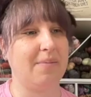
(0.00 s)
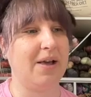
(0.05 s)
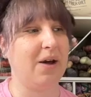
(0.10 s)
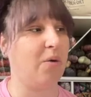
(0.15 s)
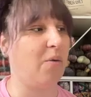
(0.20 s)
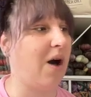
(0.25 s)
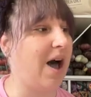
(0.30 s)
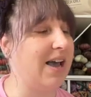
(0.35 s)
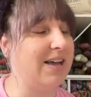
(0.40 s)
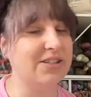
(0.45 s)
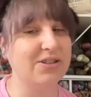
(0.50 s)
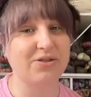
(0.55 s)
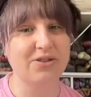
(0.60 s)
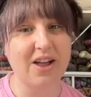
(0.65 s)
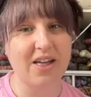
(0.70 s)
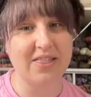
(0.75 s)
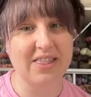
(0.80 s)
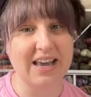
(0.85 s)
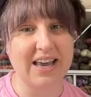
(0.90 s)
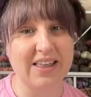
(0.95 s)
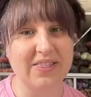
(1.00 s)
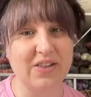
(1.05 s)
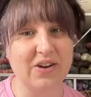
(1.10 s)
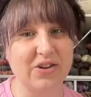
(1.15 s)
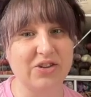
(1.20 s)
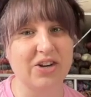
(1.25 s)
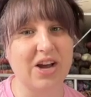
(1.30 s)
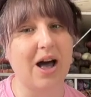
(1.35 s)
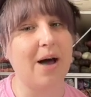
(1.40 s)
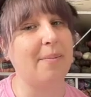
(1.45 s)
like, why is there nothing in their
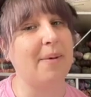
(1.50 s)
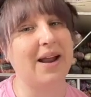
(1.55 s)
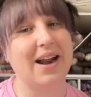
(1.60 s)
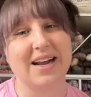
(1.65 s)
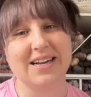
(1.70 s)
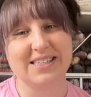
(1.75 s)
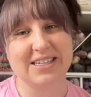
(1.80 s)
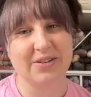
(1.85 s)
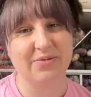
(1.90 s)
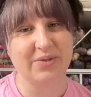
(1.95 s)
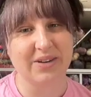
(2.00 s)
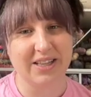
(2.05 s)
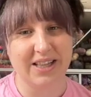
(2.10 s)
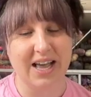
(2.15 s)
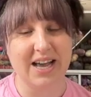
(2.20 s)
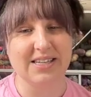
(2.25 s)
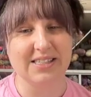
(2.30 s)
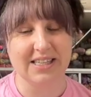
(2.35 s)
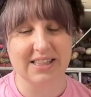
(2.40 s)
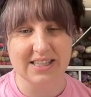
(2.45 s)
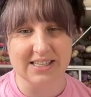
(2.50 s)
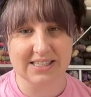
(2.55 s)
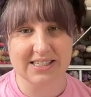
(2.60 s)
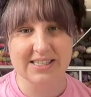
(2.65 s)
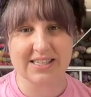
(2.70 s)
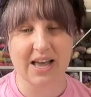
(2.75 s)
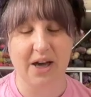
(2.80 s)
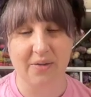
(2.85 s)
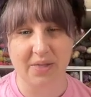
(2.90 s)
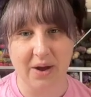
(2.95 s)
shop? And I didn't realize that this
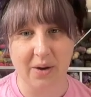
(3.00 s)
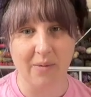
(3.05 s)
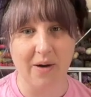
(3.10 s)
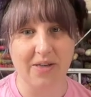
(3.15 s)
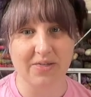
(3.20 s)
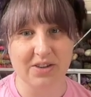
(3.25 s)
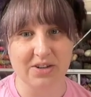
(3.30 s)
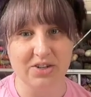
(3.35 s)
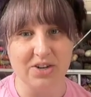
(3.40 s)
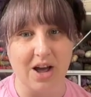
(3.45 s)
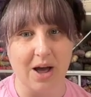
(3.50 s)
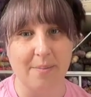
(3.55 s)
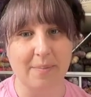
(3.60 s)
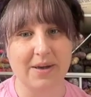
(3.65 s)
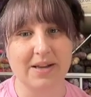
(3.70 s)
is how they run the shop.